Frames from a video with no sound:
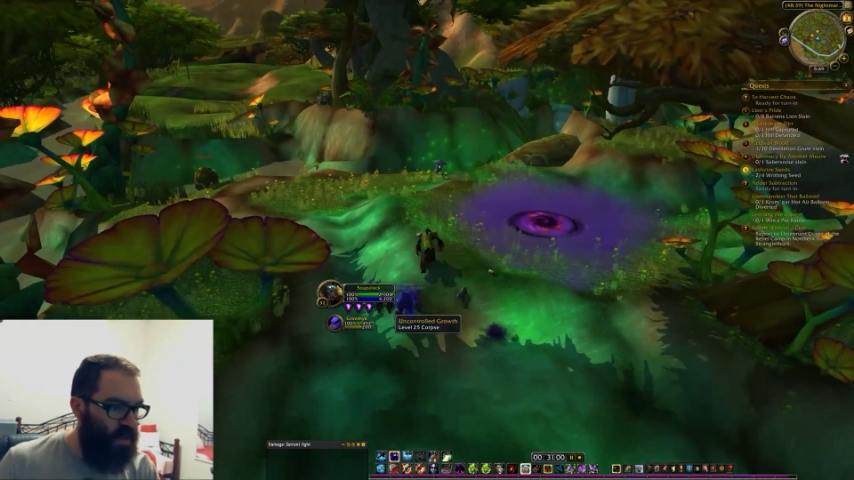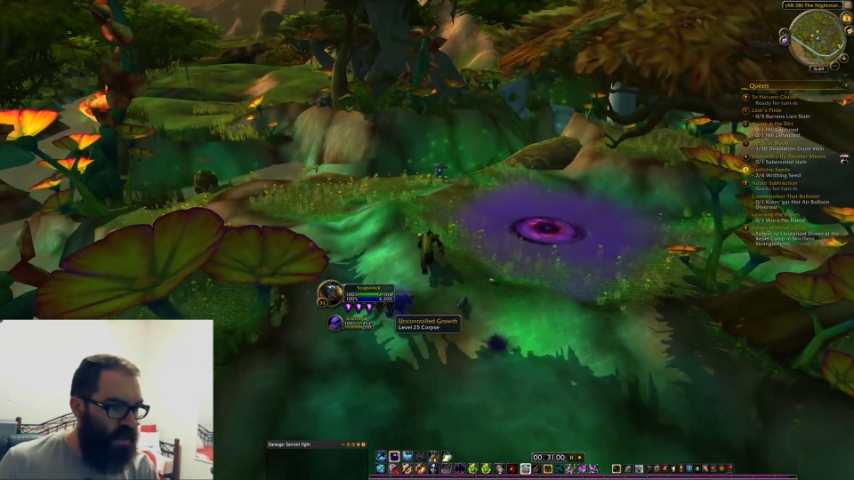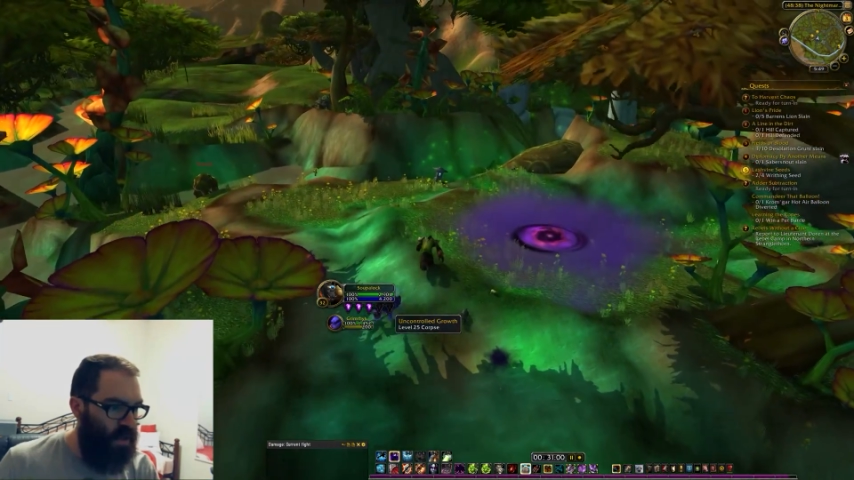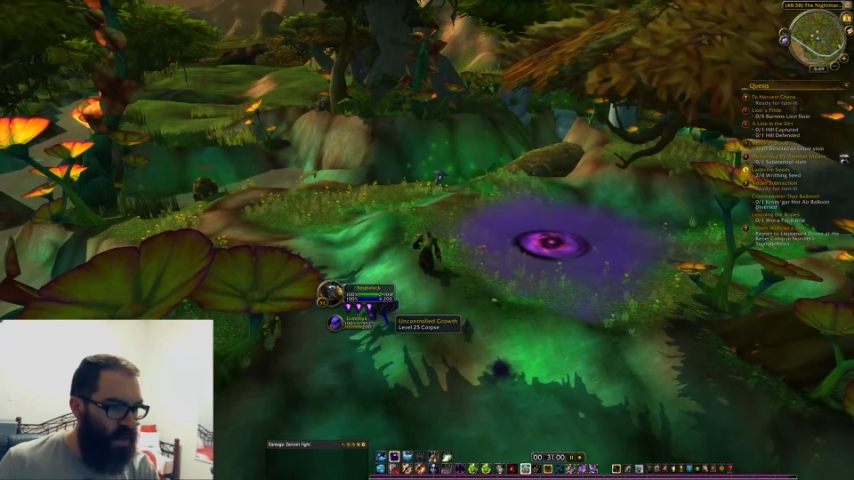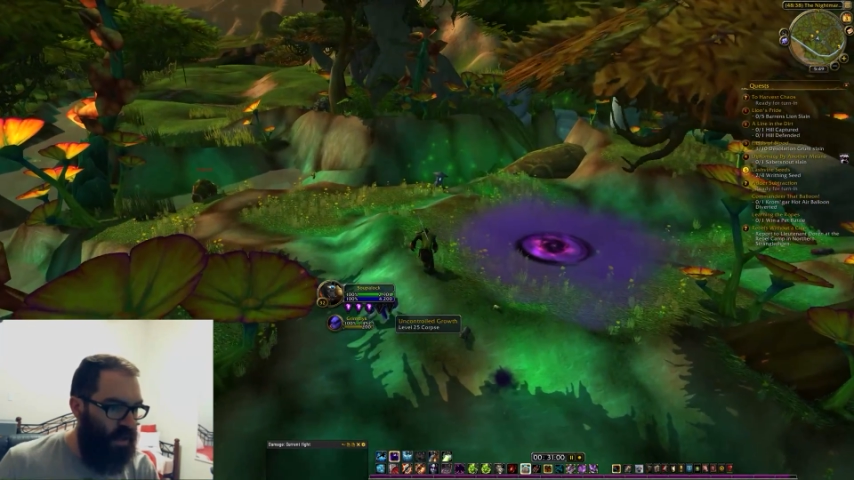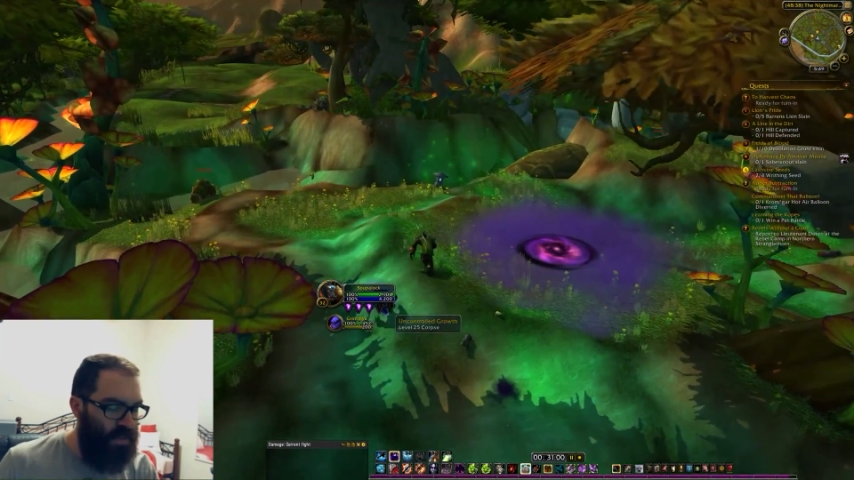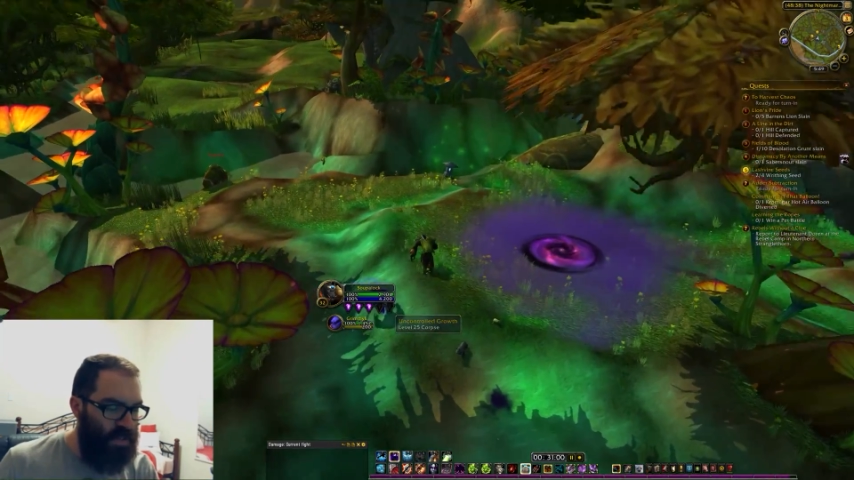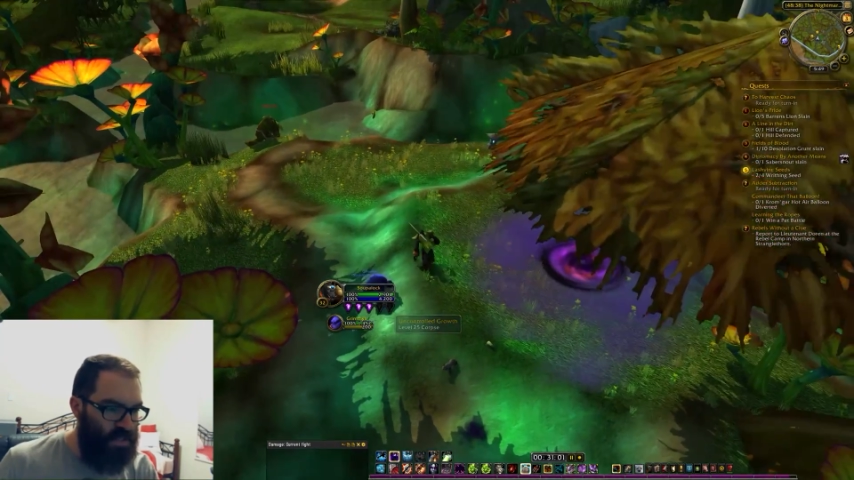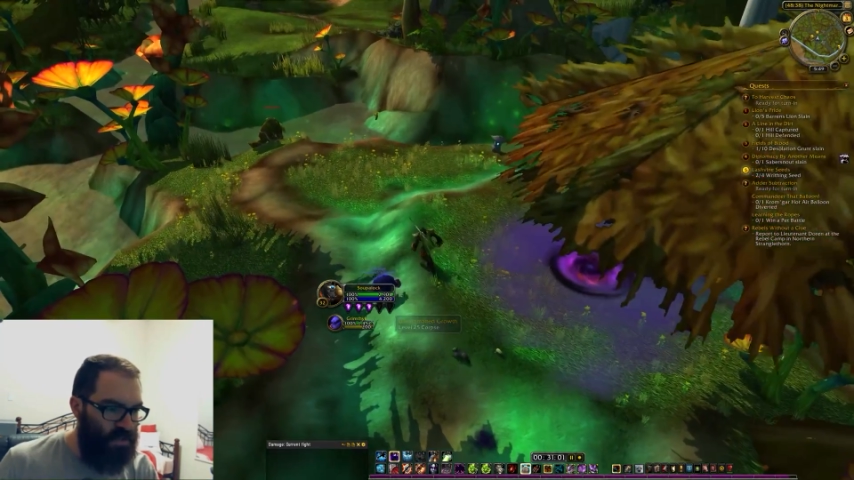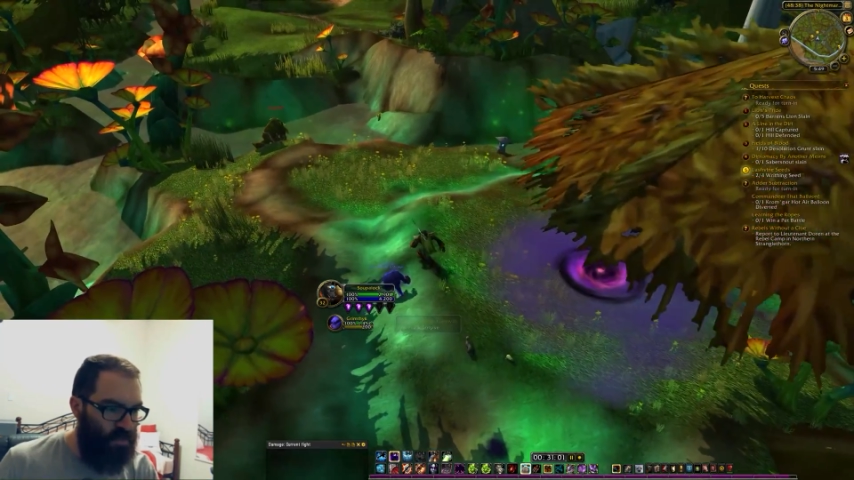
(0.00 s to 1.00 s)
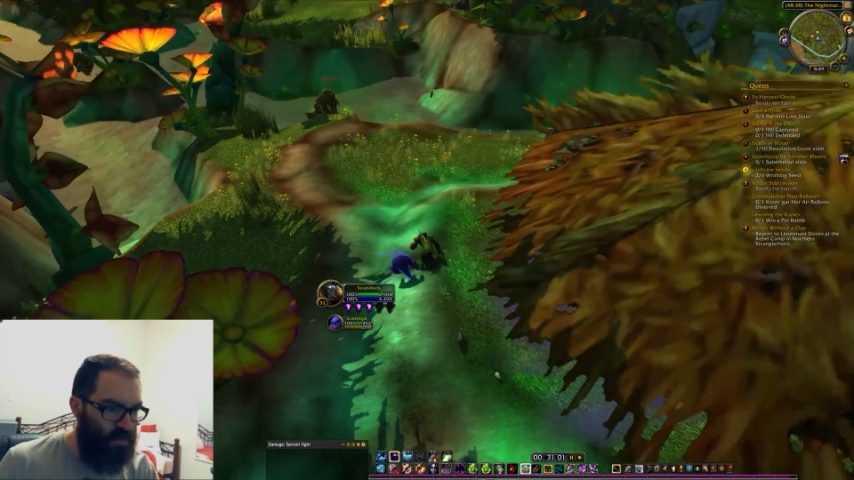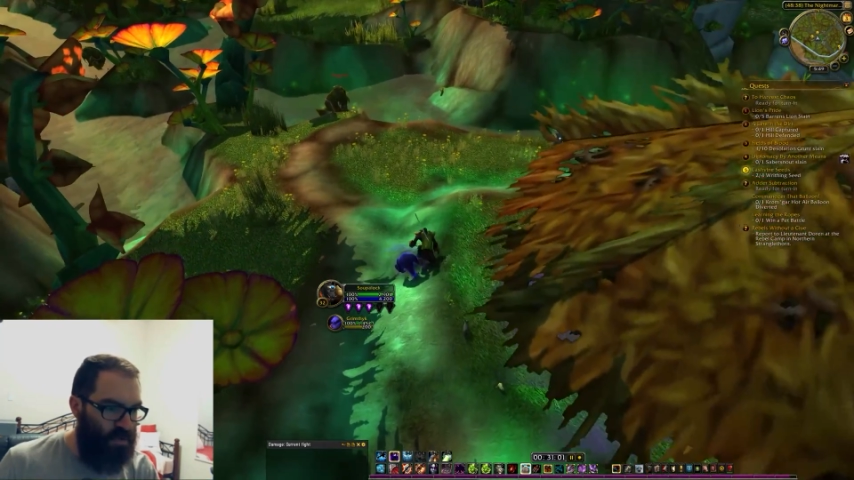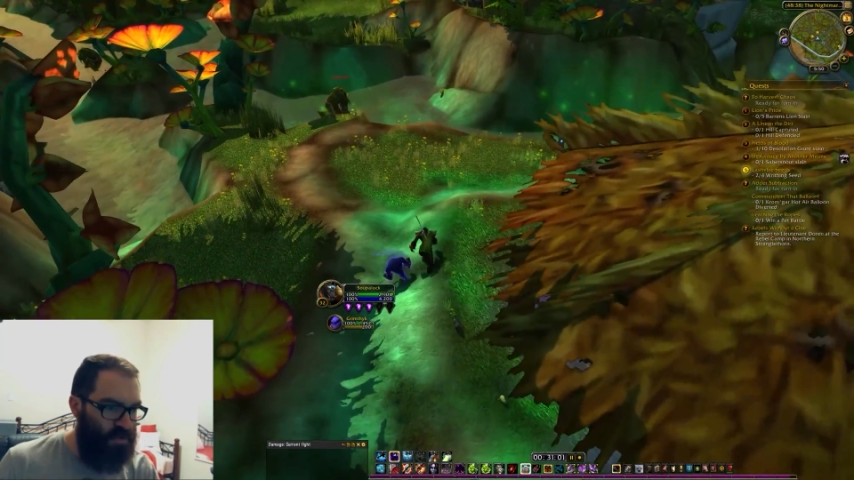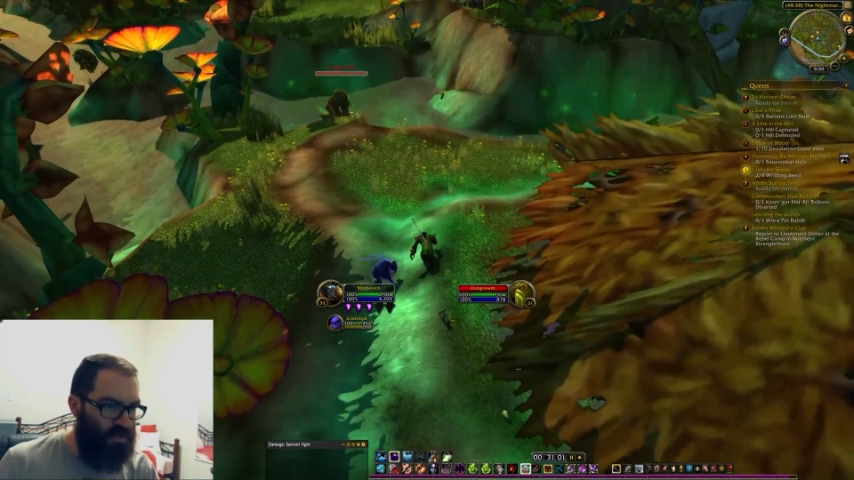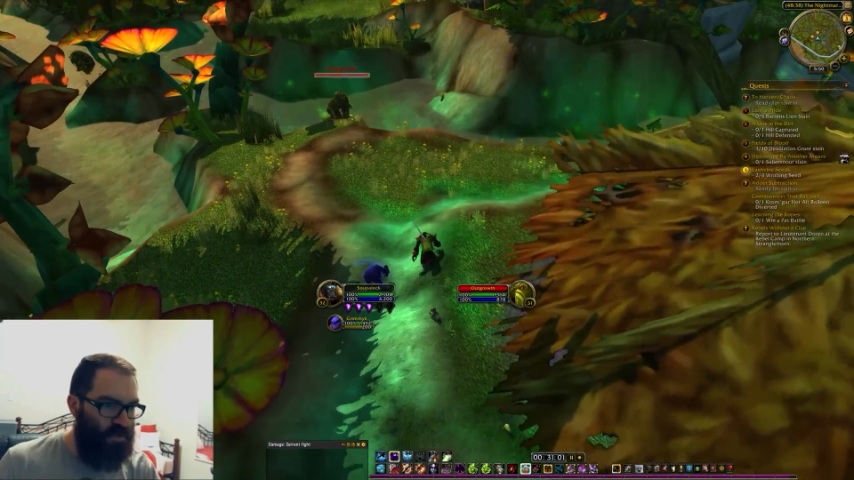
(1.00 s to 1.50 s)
I think that's a little more useful because